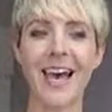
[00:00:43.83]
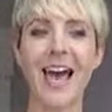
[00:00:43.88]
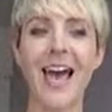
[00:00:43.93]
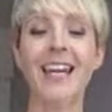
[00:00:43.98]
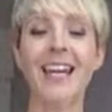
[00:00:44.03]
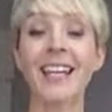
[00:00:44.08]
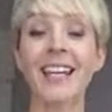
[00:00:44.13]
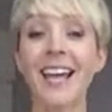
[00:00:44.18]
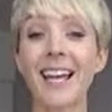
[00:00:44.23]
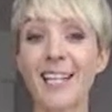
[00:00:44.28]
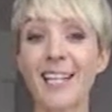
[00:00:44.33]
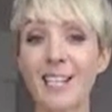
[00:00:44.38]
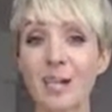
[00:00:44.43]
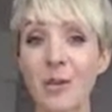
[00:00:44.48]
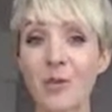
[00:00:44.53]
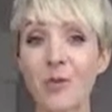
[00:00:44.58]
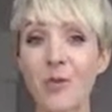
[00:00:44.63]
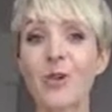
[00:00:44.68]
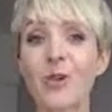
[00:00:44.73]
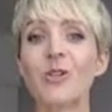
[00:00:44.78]
And it
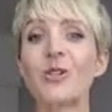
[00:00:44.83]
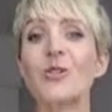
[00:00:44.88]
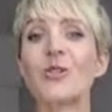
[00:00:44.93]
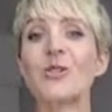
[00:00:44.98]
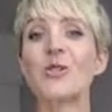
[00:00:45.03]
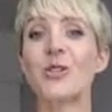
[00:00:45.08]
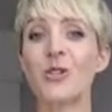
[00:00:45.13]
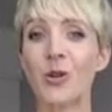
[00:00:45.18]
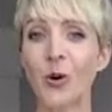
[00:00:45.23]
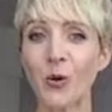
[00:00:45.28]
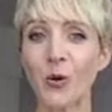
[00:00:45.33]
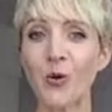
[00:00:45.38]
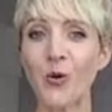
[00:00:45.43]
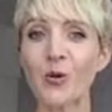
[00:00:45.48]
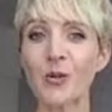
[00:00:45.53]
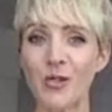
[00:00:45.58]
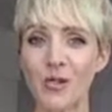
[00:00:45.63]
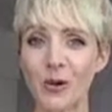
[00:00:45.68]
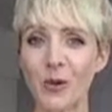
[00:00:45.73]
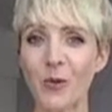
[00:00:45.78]
actually worked
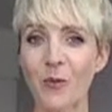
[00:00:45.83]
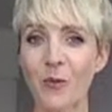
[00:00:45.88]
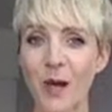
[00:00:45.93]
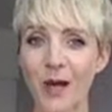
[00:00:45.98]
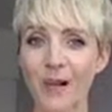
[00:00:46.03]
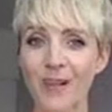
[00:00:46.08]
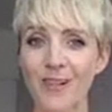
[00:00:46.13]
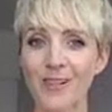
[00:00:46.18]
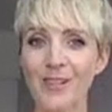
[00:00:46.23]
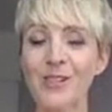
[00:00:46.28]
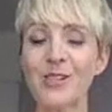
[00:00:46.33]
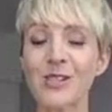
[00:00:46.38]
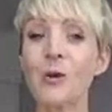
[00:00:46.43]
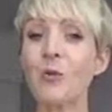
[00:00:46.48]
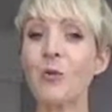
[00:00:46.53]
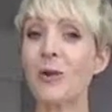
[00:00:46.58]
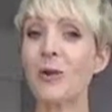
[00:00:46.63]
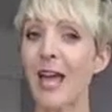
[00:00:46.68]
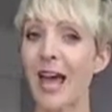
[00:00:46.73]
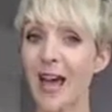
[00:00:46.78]
so well.
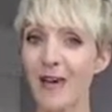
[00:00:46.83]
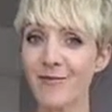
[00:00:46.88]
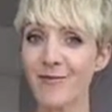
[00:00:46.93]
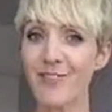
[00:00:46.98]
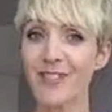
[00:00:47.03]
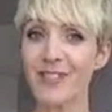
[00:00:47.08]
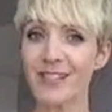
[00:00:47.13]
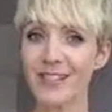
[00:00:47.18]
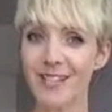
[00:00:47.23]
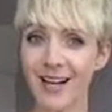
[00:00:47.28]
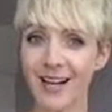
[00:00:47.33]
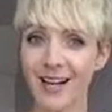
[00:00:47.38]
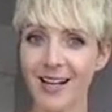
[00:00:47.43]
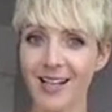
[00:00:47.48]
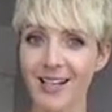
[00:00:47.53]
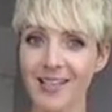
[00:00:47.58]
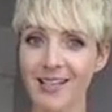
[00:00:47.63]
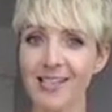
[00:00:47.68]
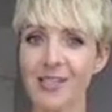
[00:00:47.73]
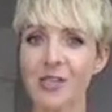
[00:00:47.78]
So we have
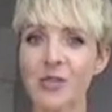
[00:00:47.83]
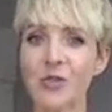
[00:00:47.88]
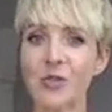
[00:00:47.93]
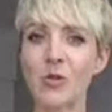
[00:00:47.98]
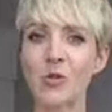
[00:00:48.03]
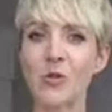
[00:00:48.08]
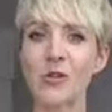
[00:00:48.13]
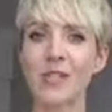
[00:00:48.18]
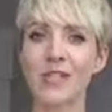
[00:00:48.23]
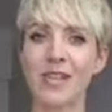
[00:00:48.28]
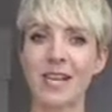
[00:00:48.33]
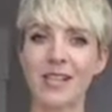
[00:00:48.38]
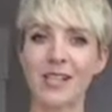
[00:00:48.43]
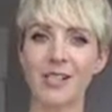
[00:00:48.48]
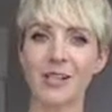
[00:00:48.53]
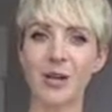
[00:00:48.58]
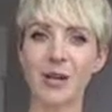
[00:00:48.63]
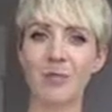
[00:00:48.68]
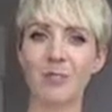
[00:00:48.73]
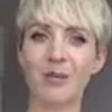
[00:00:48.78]
decided to
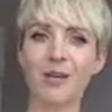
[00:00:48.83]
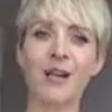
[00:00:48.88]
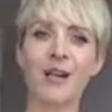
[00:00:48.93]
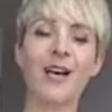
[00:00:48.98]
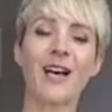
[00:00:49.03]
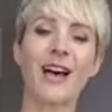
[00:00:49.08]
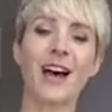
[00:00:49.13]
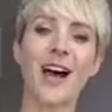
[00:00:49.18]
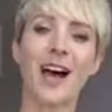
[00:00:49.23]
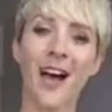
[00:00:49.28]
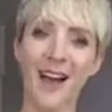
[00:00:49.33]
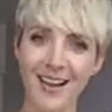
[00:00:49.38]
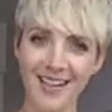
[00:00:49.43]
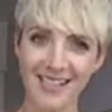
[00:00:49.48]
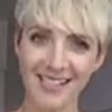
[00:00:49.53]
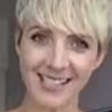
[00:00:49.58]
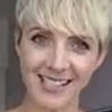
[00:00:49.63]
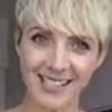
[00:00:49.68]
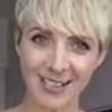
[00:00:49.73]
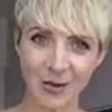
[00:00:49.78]
set up
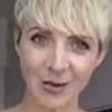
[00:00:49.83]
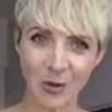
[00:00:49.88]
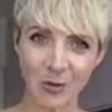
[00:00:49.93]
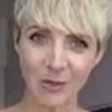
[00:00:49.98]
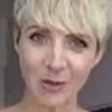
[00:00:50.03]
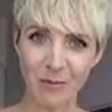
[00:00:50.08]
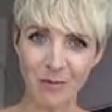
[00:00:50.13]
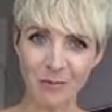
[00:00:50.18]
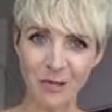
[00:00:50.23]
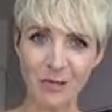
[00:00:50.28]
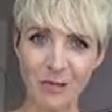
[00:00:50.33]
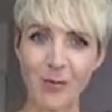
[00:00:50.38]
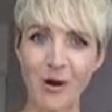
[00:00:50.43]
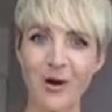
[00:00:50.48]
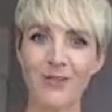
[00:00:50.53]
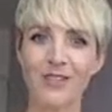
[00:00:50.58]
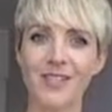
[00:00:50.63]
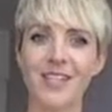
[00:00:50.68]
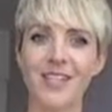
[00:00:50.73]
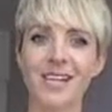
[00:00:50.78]
Ask the Urban
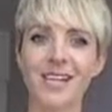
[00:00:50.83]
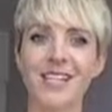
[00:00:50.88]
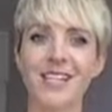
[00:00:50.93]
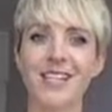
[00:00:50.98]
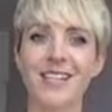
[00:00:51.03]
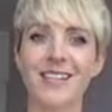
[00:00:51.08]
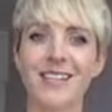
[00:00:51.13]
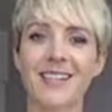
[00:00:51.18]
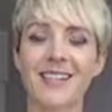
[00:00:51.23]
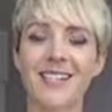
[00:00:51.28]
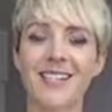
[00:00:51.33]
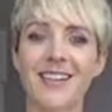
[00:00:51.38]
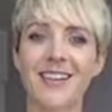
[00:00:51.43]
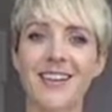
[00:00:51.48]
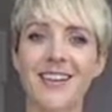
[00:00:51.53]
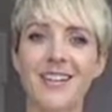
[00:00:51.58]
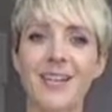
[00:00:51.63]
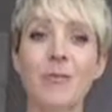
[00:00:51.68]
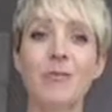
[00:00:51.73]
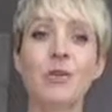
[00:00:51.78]
Midwife sessions
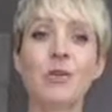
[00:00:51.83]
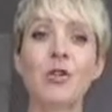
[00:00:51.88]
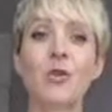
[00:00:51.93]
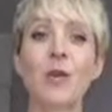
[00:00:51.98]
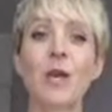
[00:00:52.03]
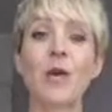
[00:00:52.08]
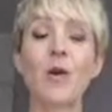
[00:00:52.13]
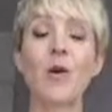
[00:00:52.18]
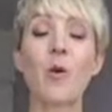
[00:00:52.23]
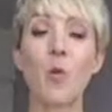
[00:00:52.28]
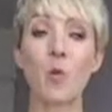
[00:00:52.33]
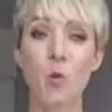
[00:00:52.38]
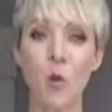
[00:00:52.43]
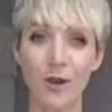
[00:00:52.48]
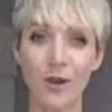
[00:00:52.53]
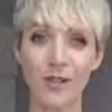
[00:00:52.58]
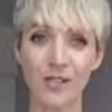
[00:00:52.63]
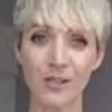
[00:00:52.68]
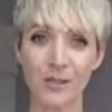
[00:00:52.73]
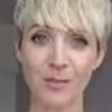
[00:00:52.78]
that we're doing
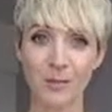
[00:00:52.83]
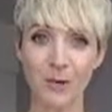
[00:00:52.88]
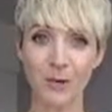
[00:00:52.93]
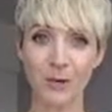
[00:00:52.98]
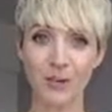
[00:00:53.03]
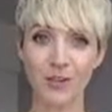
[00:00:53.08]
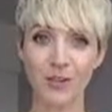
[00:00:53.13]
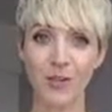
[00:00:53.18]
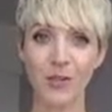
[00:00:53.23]
once a month.